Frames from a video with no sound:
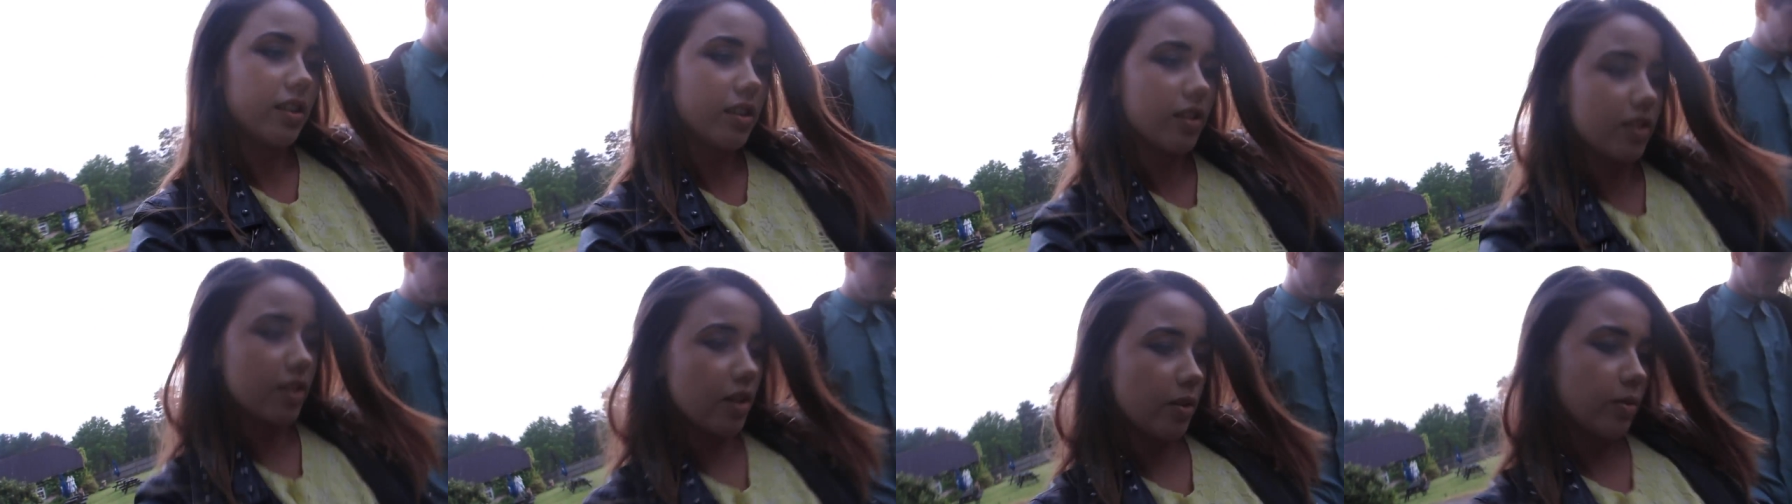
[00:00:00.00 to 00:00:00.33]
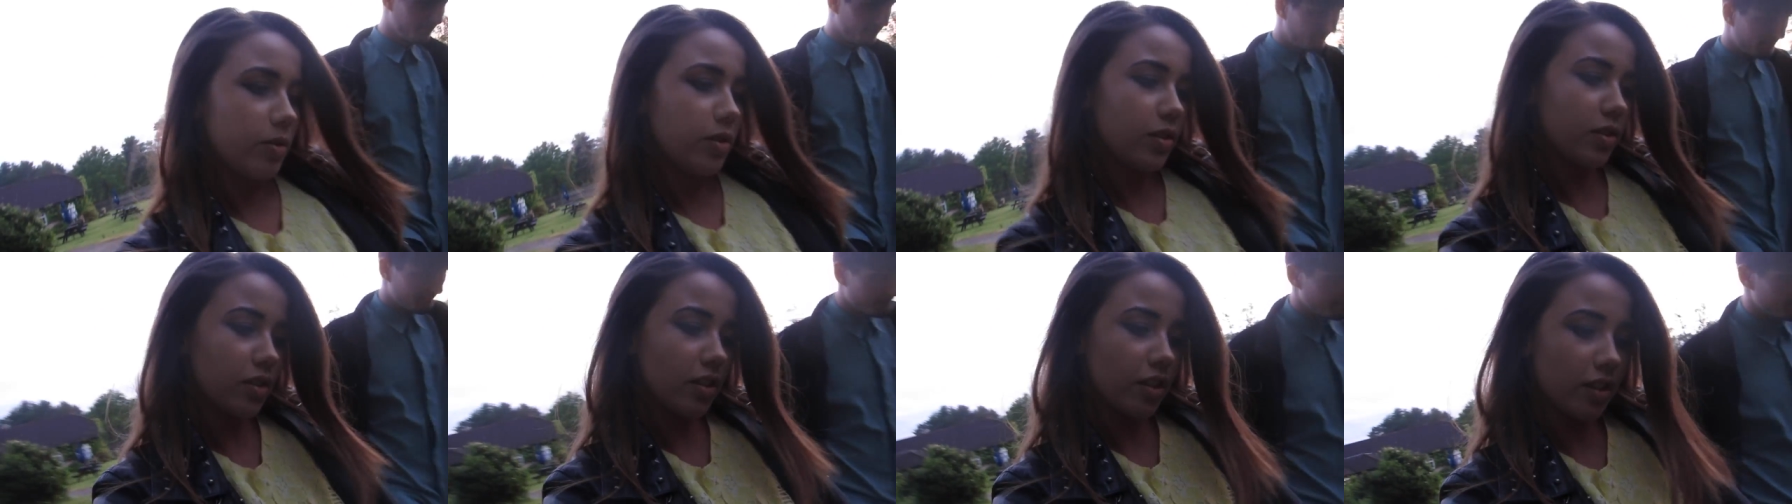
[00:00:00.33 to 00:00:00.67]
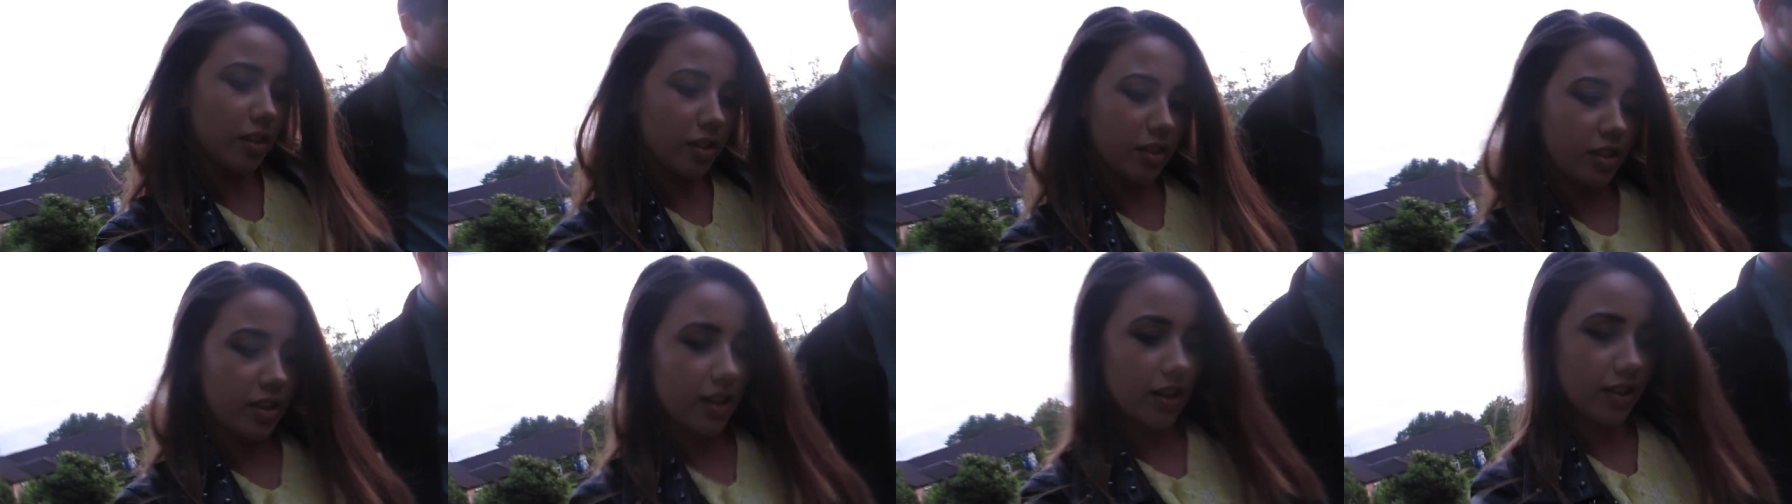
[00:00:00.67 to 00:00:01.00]
So we're just going to
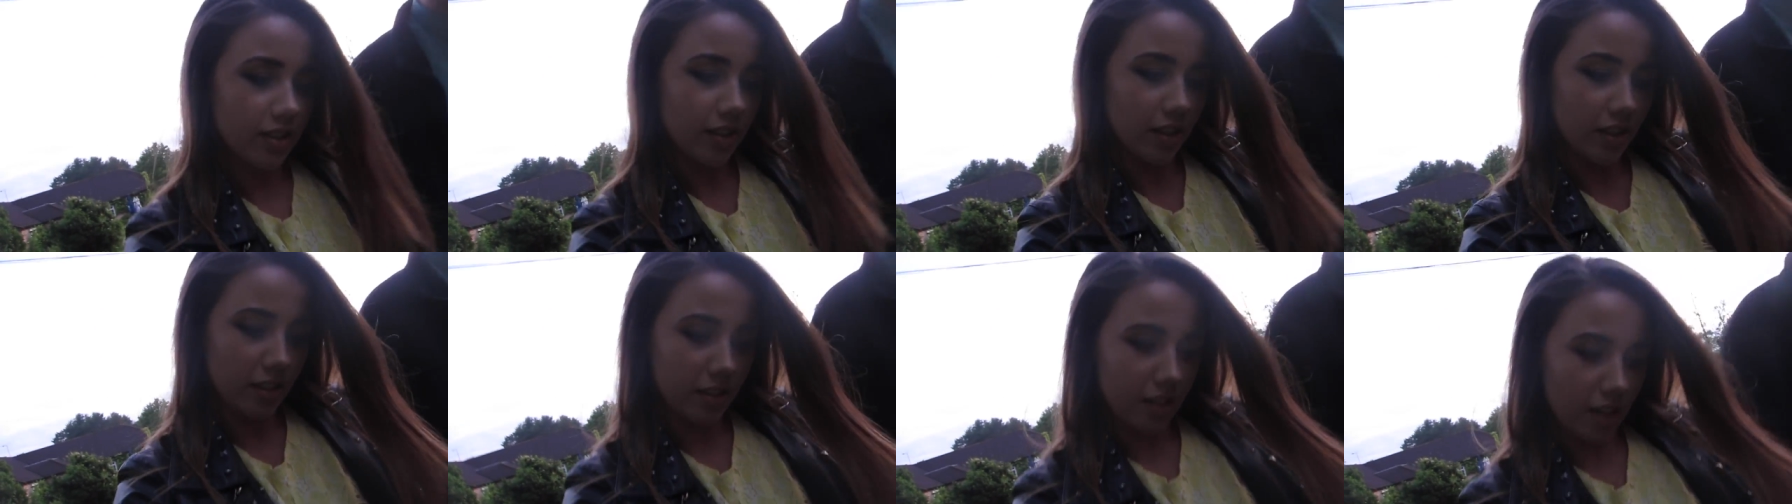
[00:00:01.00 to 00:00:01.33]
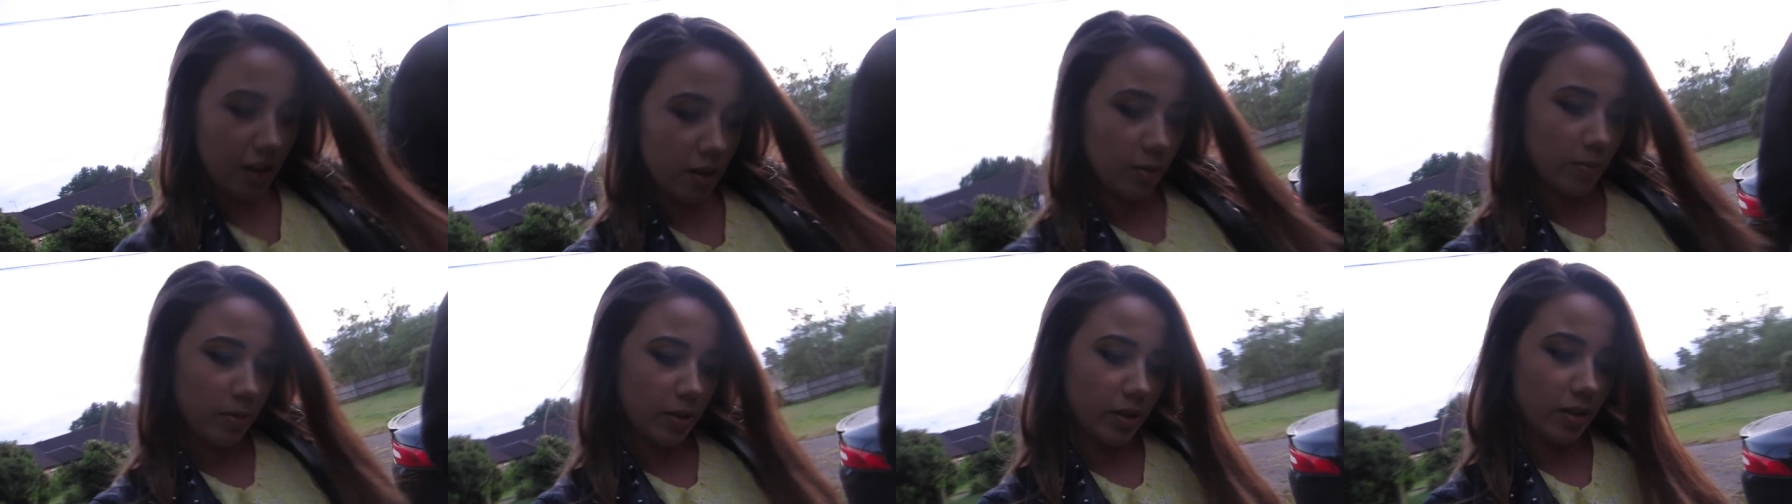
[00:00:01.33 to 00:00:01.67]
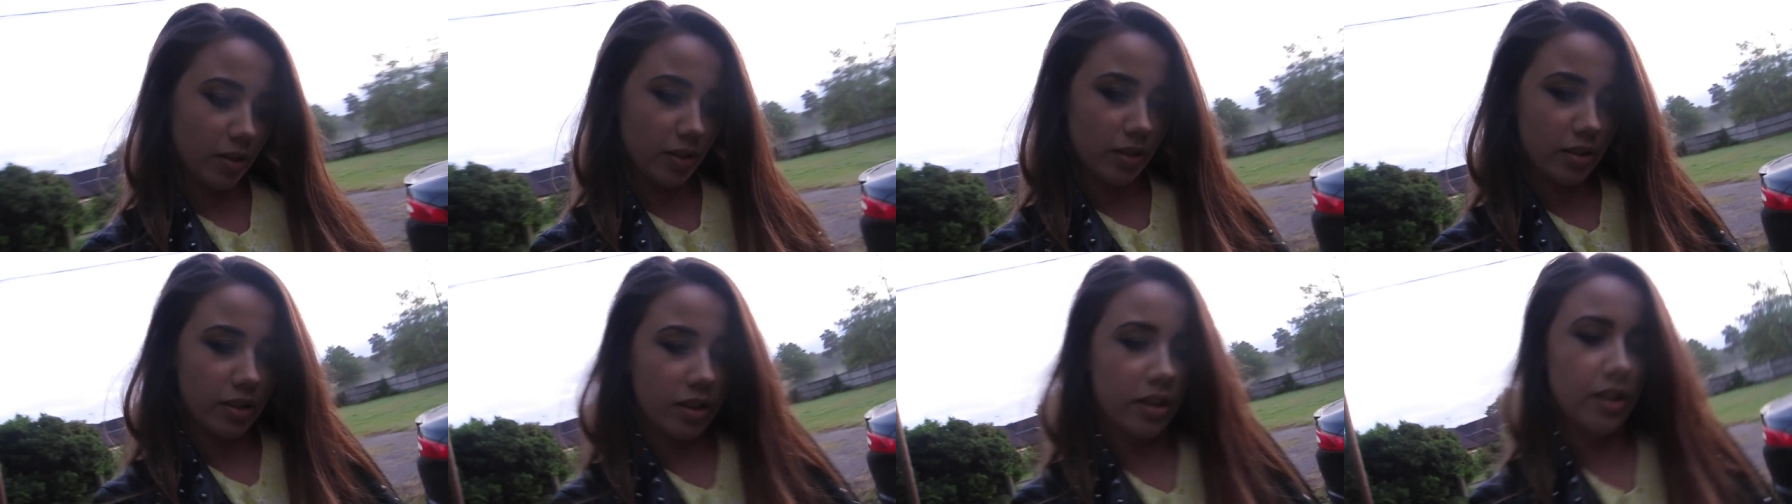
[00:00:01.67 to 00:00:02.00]
go to Tesco's now
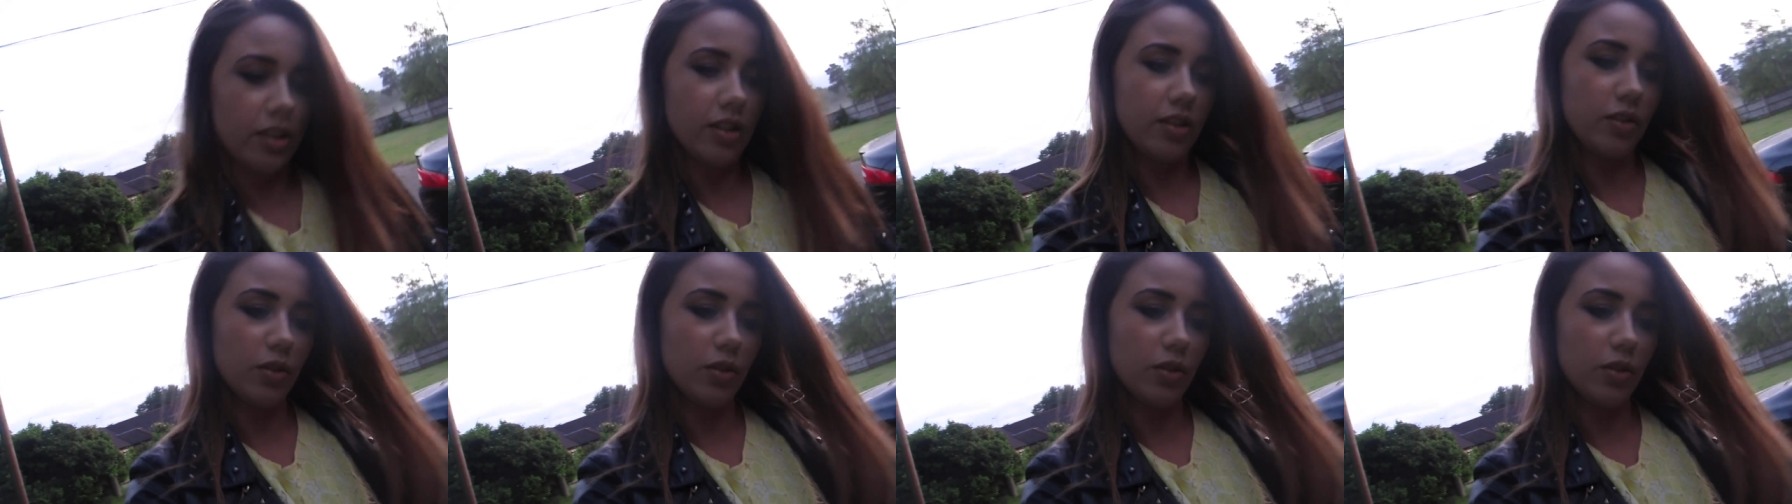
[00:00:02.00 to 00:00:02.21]
because